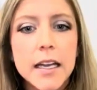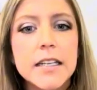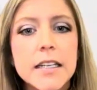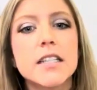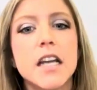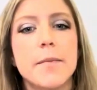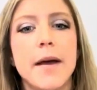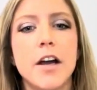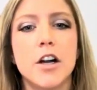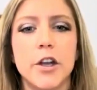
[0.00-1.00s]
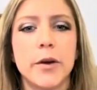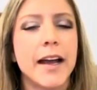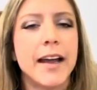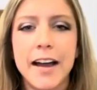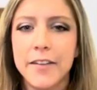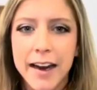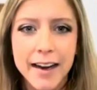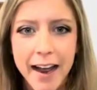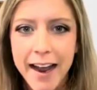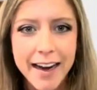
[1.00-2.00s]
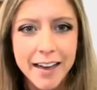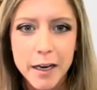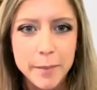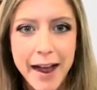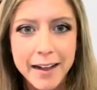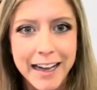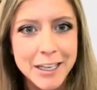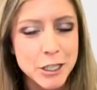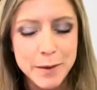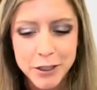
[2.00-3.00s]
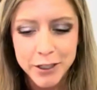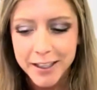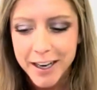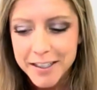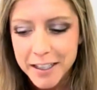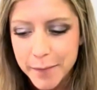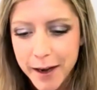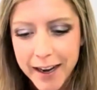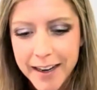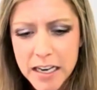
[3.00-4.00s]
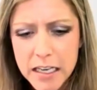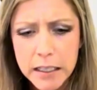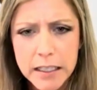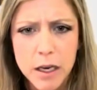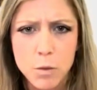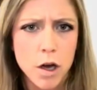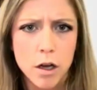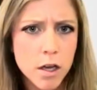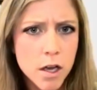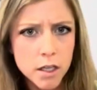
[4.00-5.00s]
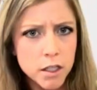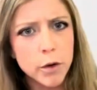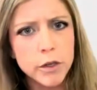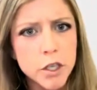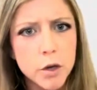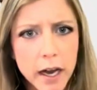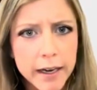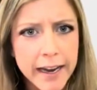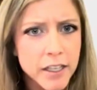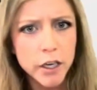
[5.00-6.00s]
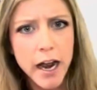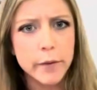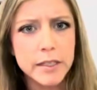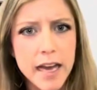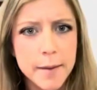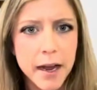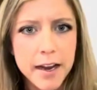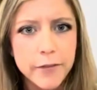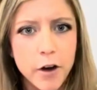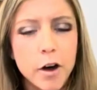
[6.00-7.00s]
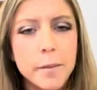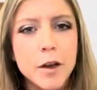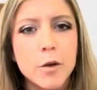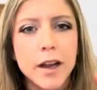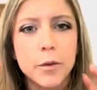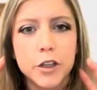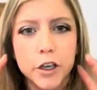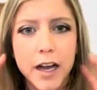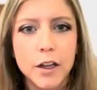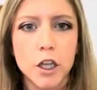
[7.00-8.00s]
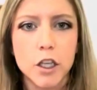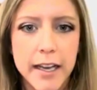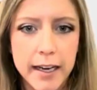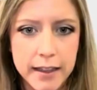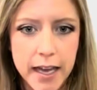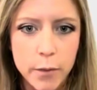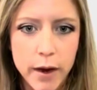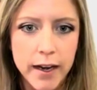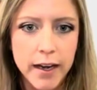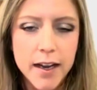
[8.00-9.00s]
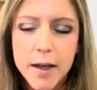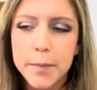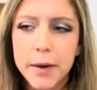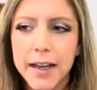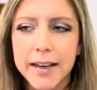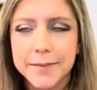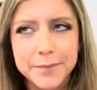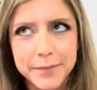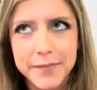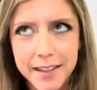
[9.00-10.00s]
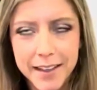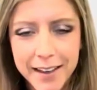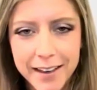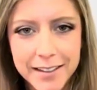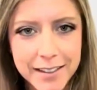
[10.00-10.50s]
it does come back on you. And I had a lot of backlash, especially a cousin of mine. And he's like, well, so and so got cancer. How is that my fault? I'm like, okay, well, you're not looking at it that way. But I